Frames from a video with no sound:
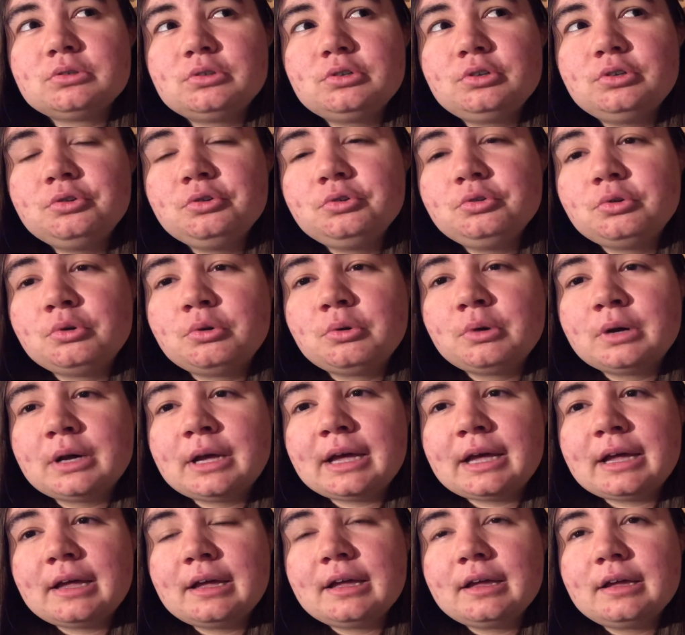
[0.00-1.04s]
who,
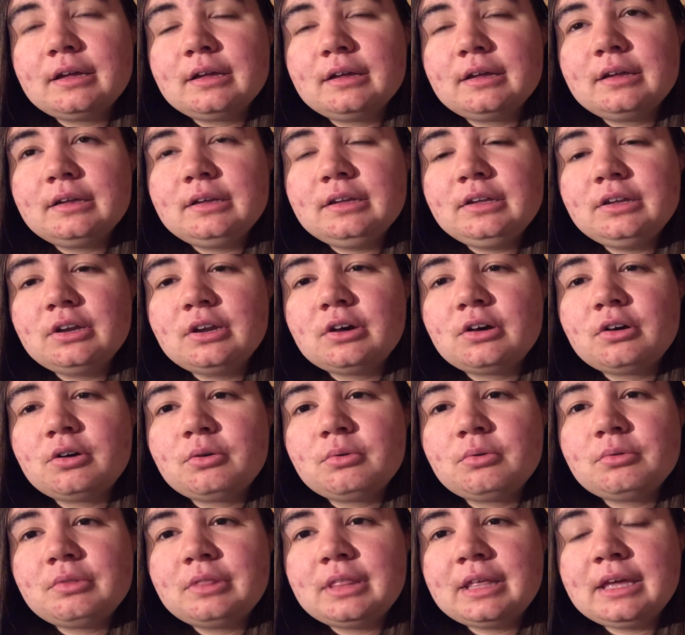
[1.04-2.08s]
you
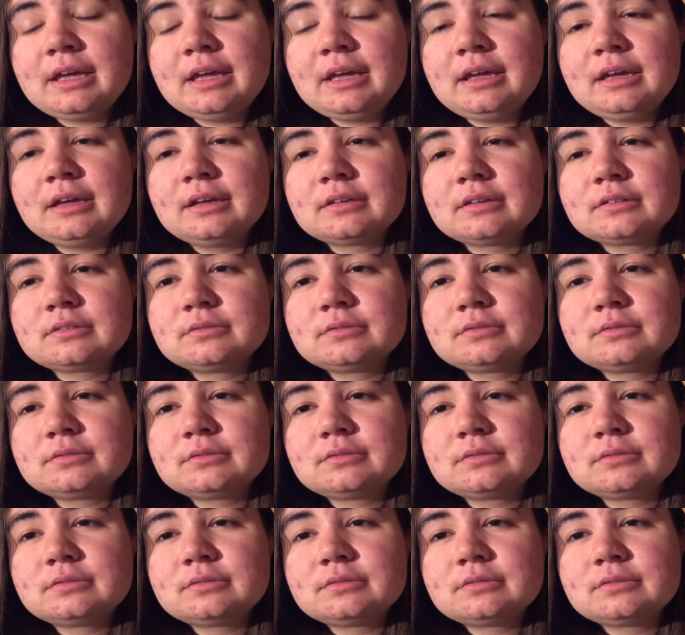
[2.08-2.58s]
know, they